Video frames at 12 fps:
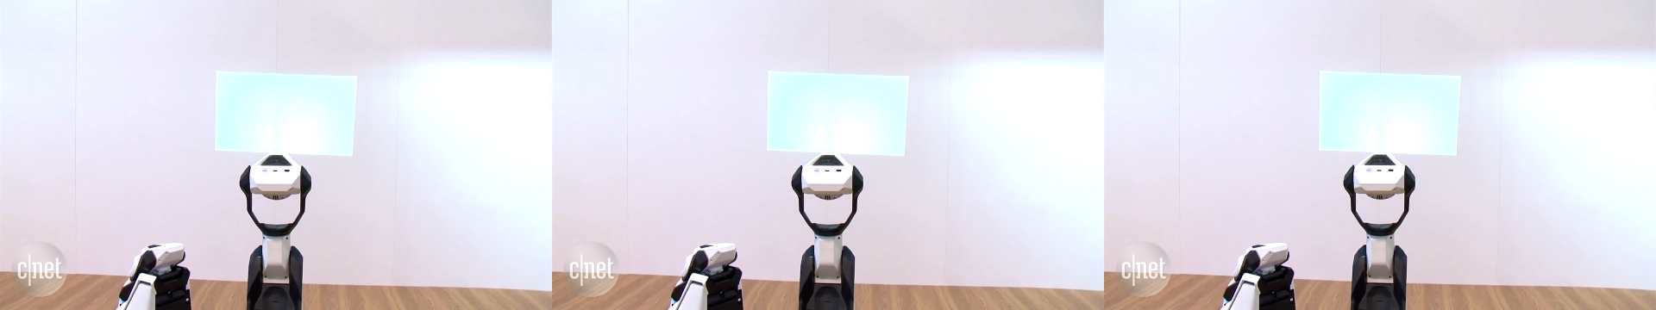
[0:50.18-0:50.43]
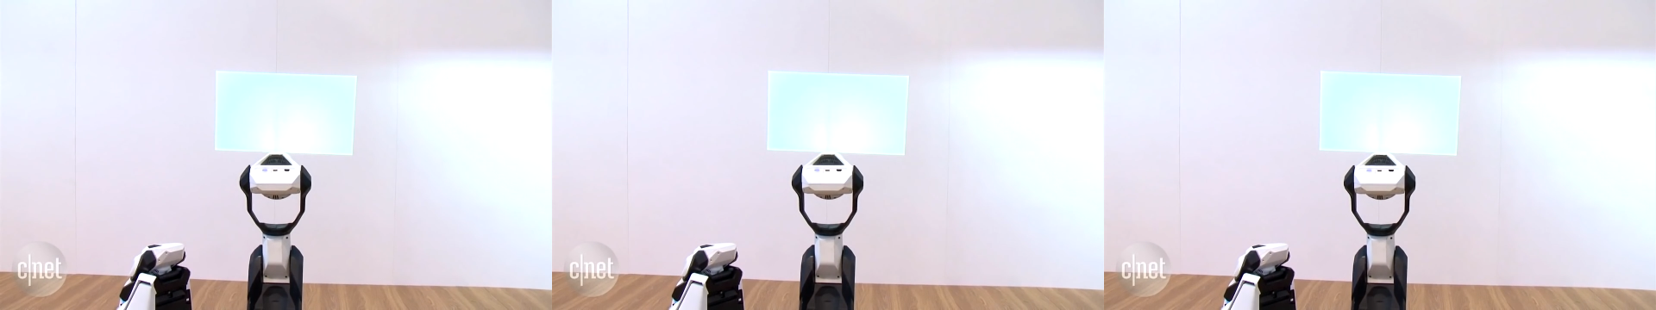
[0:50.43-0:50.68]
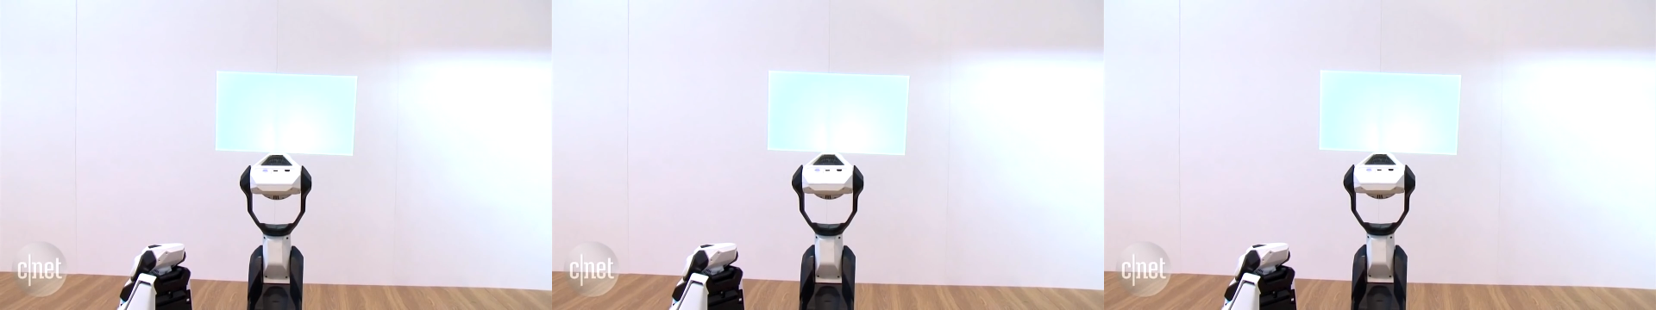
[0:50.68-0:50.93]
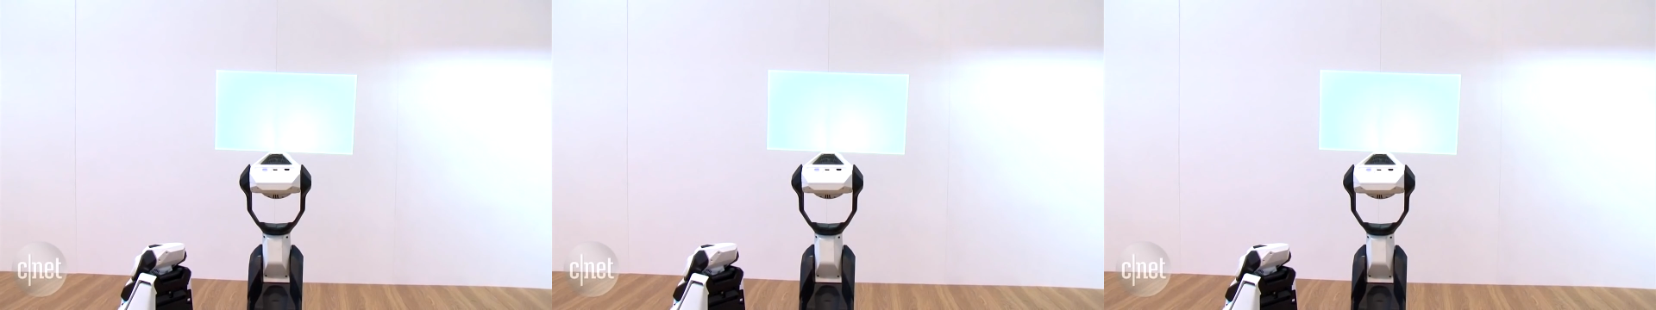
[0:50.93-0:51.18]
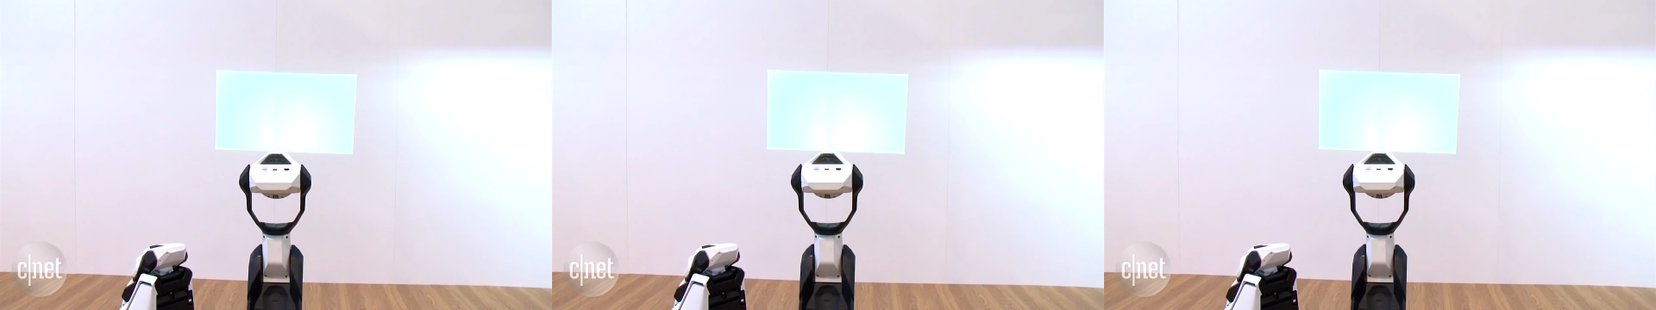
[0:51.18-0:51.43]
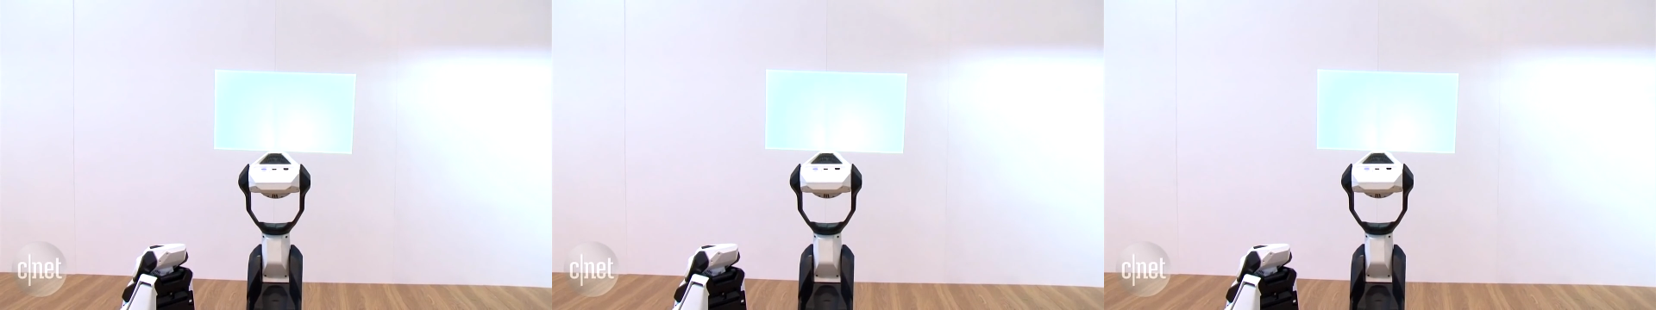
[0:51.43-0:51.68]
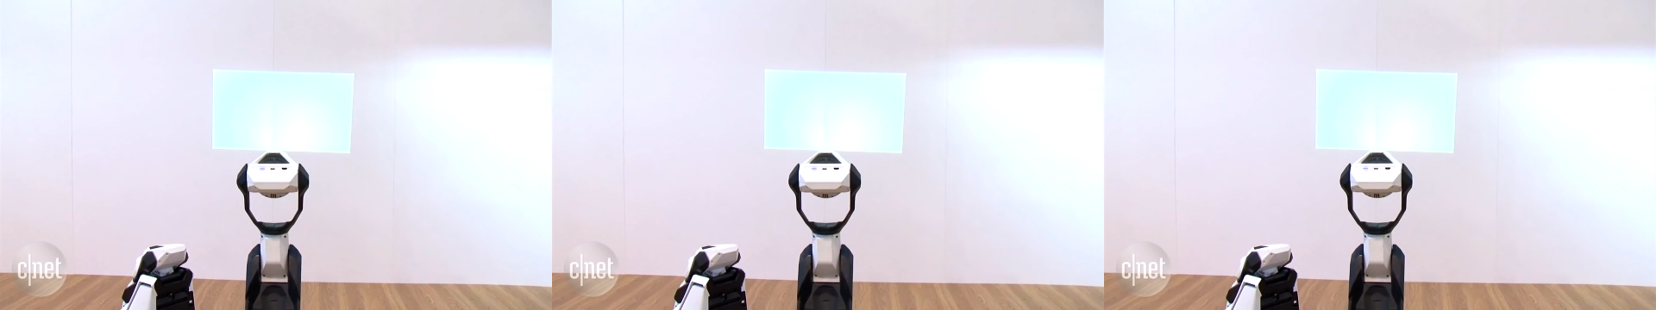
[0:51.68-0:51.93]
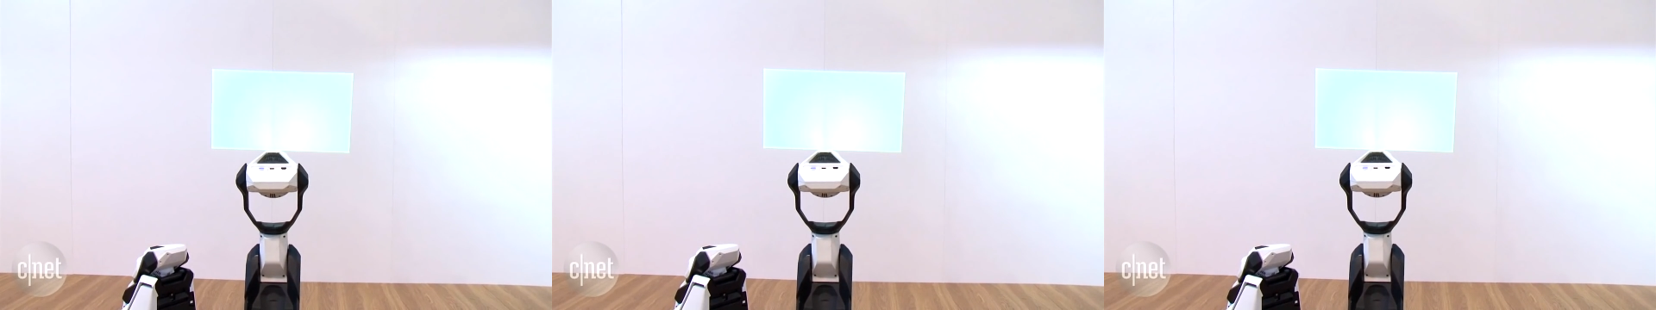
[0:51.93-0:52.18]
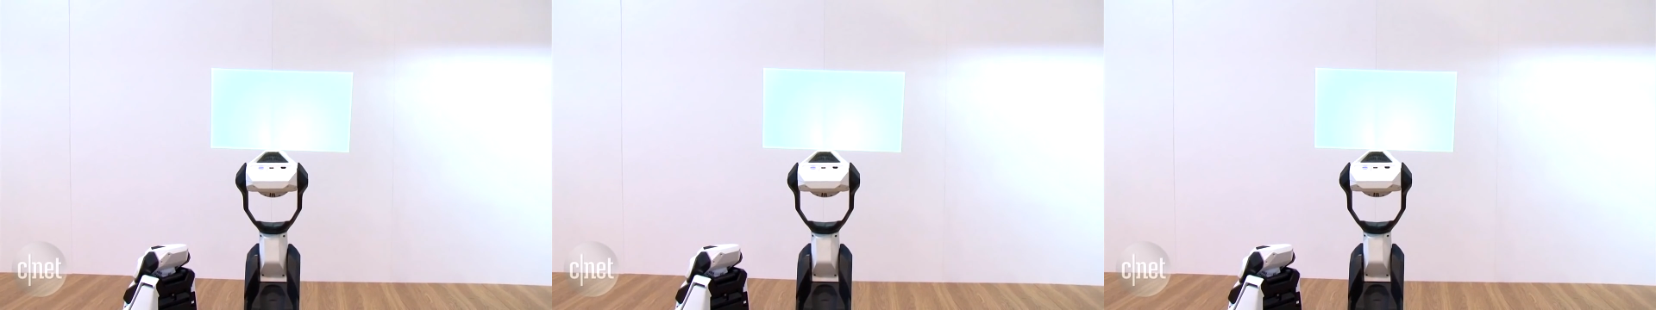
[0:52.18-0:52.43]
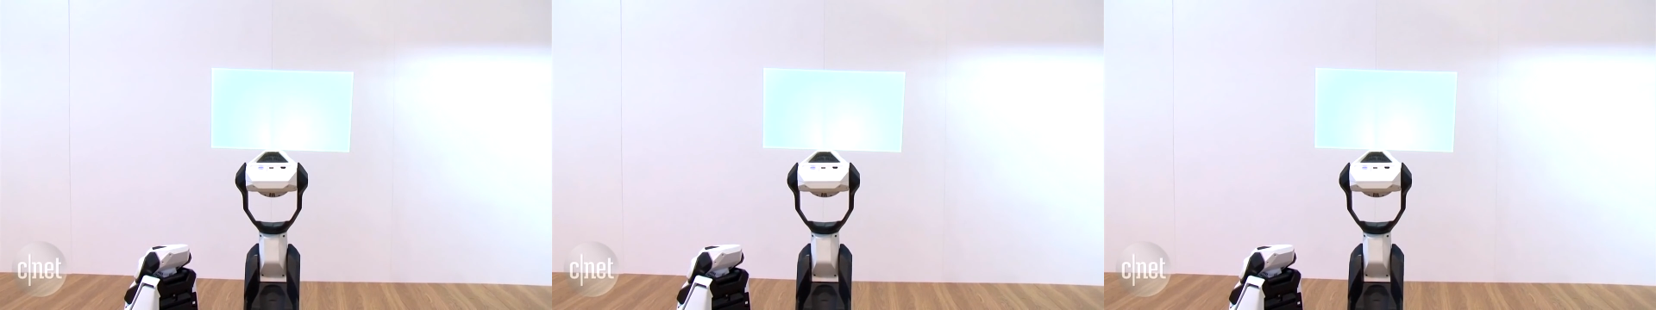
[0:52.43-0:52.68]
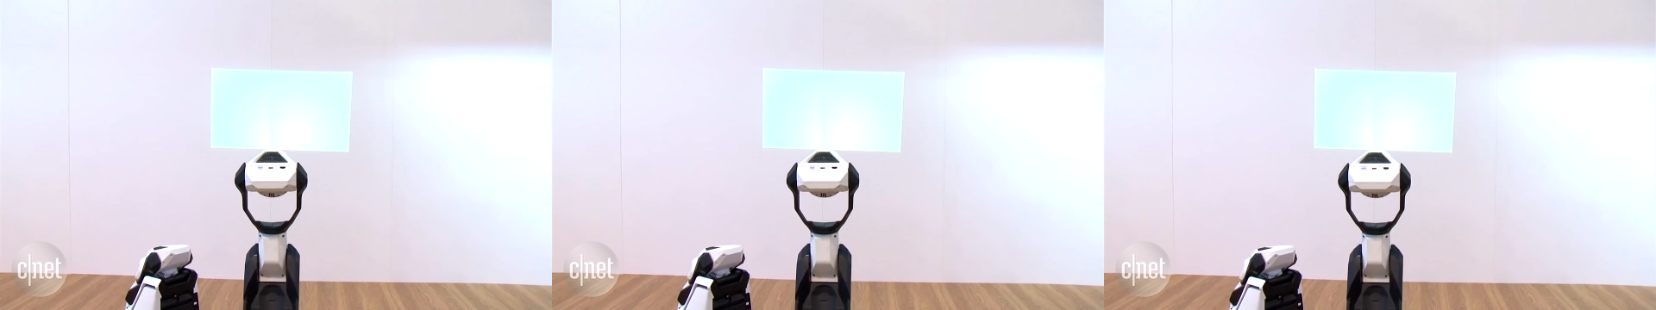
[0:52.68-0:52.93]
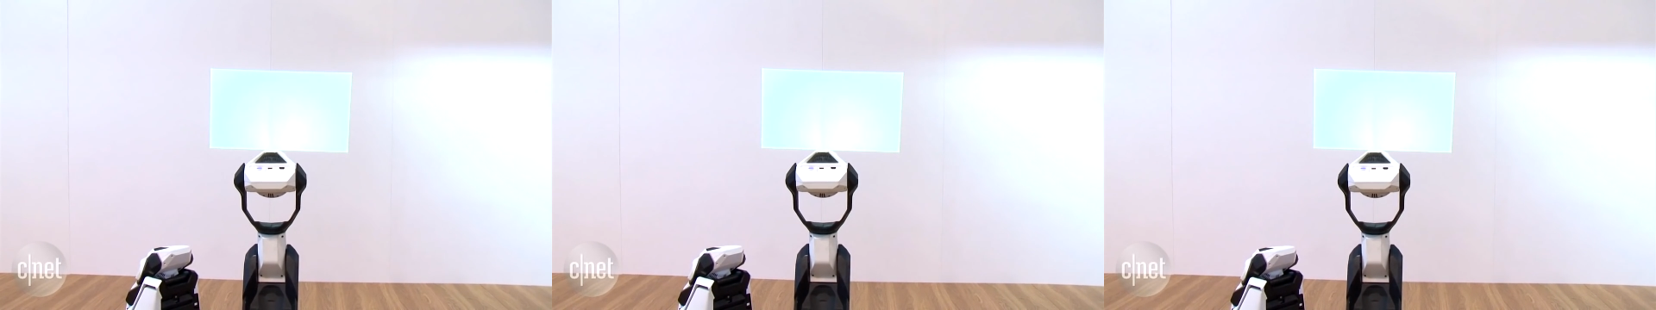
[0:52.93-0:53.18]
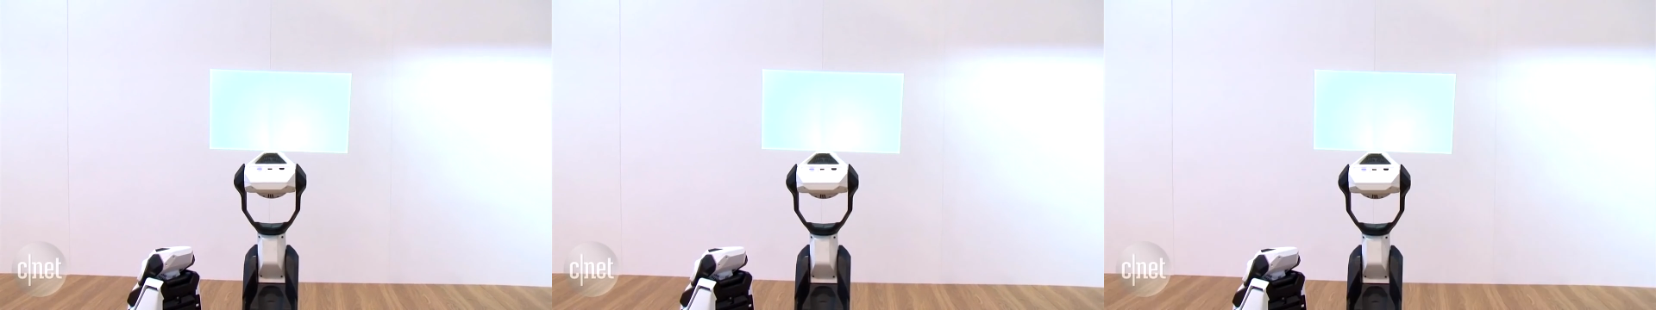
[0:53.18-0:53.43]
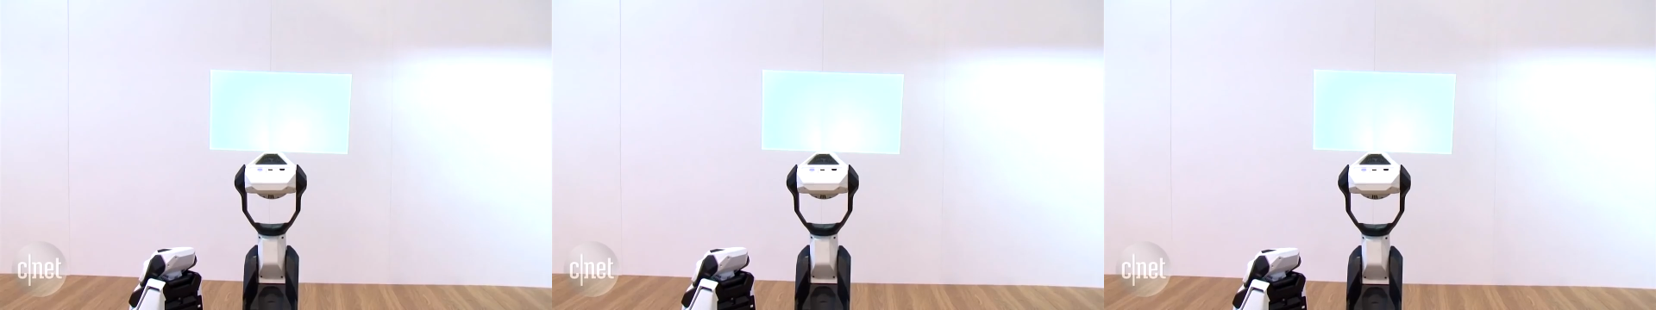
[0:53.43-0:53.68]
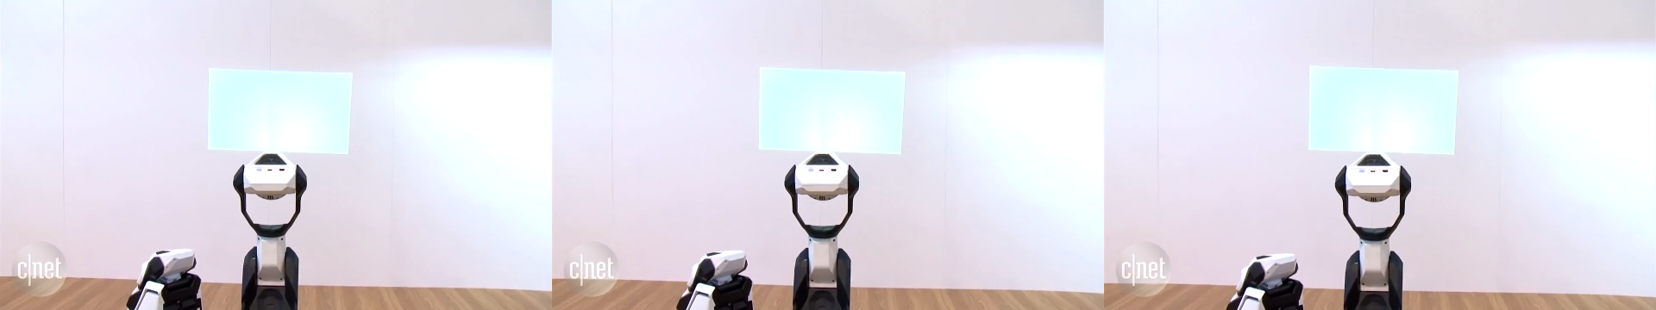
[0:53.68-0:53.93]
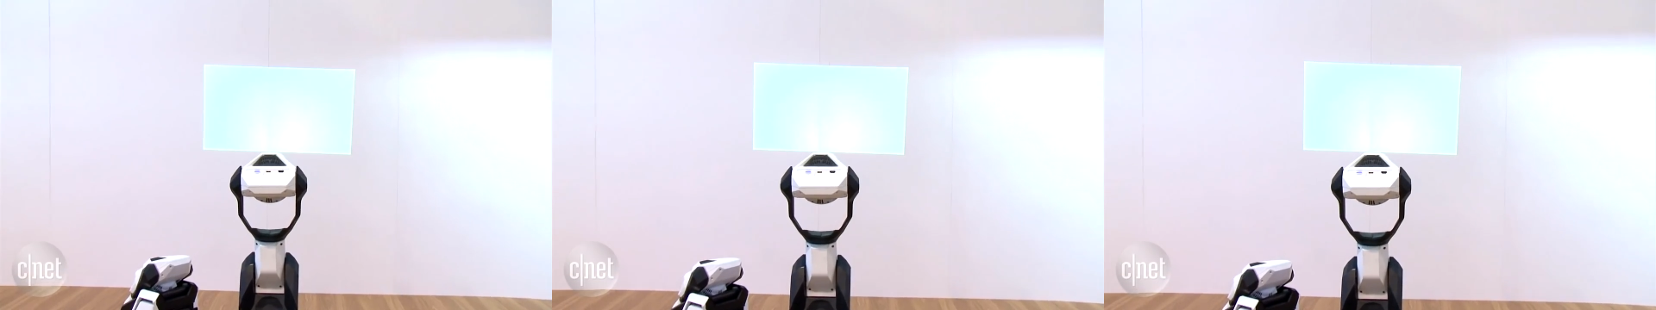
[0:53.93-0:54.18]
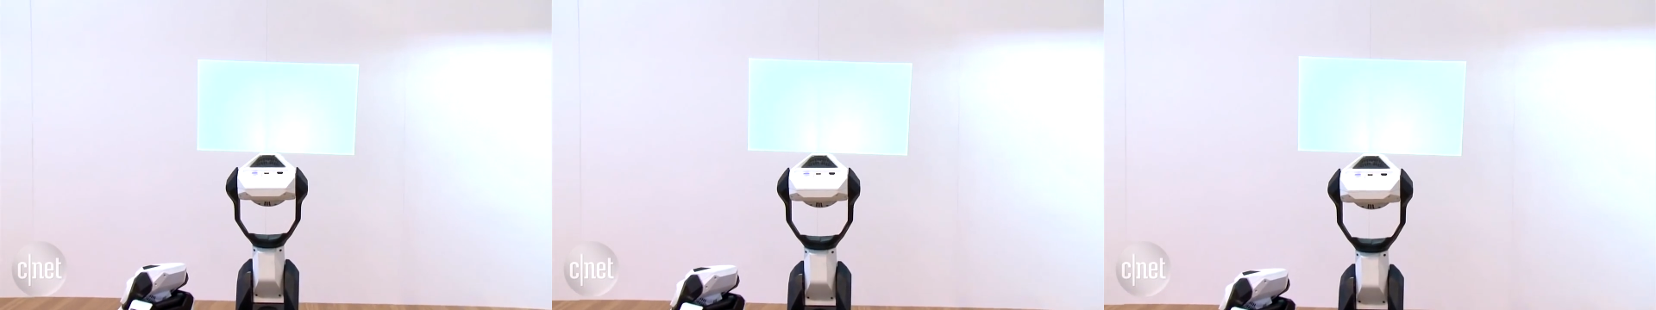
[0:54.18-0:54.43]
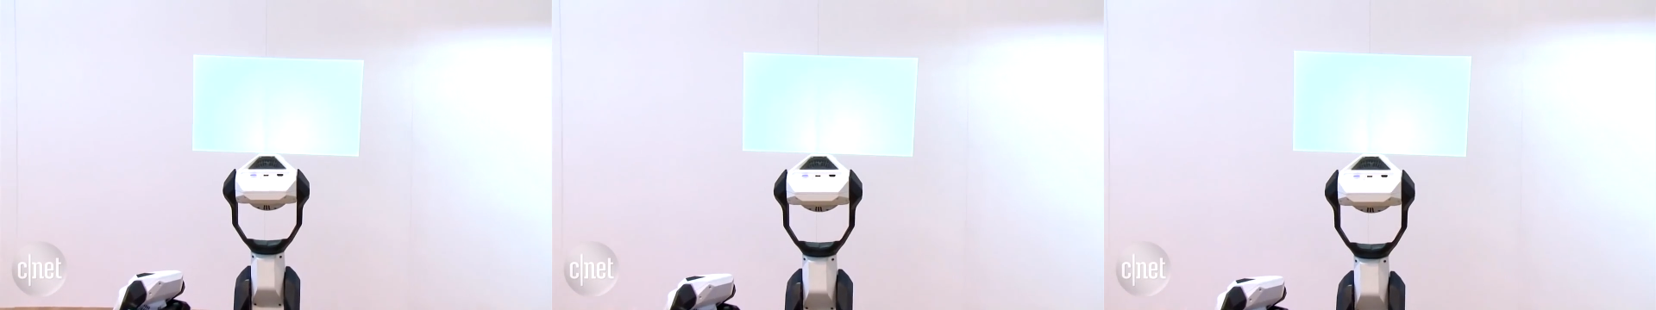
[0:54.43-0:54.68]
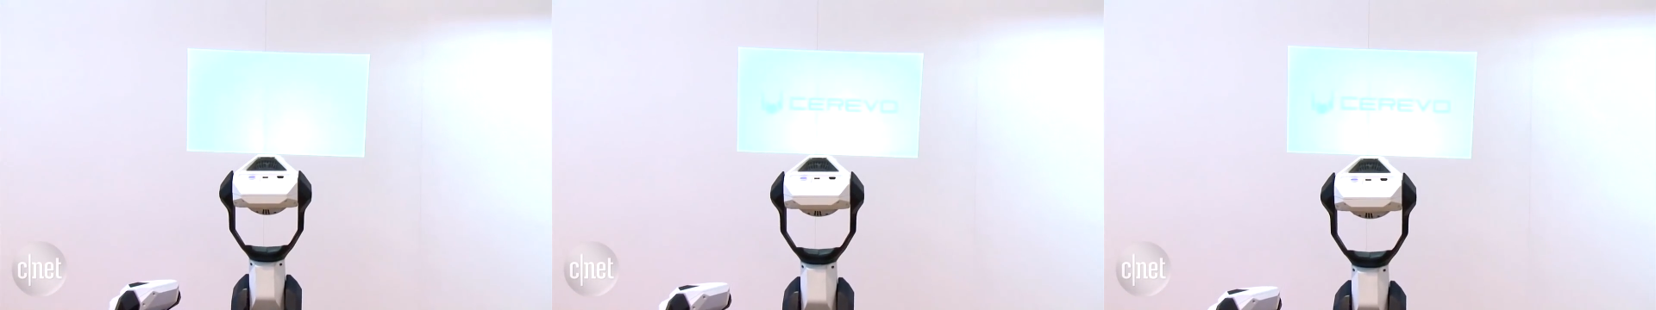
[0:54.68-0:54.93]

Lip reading: [unreadable: no face in view]